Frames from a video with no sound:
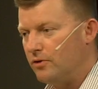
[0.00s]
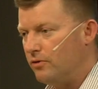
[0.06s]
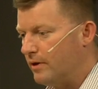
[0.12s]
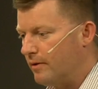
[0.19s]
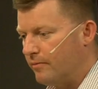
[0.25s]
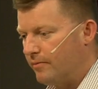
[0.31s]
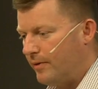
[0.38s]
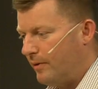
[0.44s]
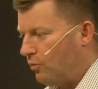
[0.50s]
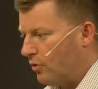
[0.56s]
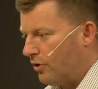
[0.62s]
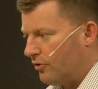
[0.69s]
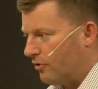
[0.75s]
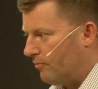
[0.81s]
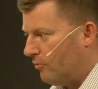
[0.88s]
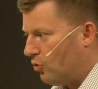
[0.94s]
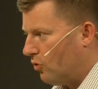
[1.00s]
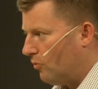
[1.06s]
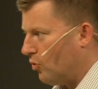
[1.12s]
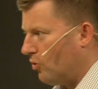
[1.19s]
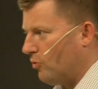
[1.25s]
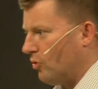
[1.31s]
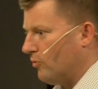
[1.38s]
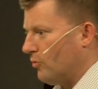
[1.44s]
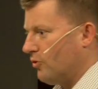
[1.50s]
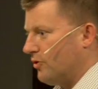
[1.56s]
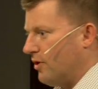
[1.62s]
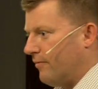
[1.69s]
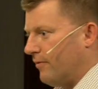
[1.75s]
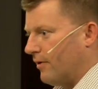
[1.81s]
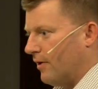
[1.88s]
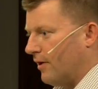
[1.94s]
People want to do more
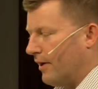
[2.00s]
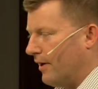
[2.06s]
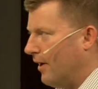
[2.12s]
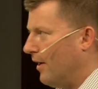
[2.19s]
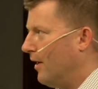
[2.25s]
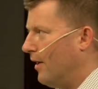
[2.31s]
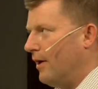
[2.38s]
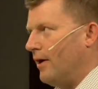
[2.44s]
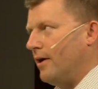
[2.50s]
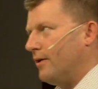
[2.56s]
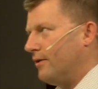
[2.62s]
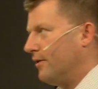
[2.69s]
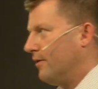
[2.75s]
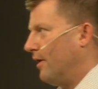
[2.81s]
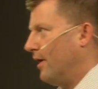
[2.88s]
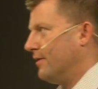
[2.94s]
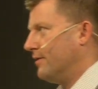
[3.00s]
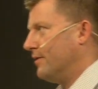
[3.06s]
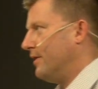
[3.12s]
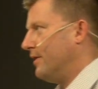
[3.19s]
stuff online. Do less.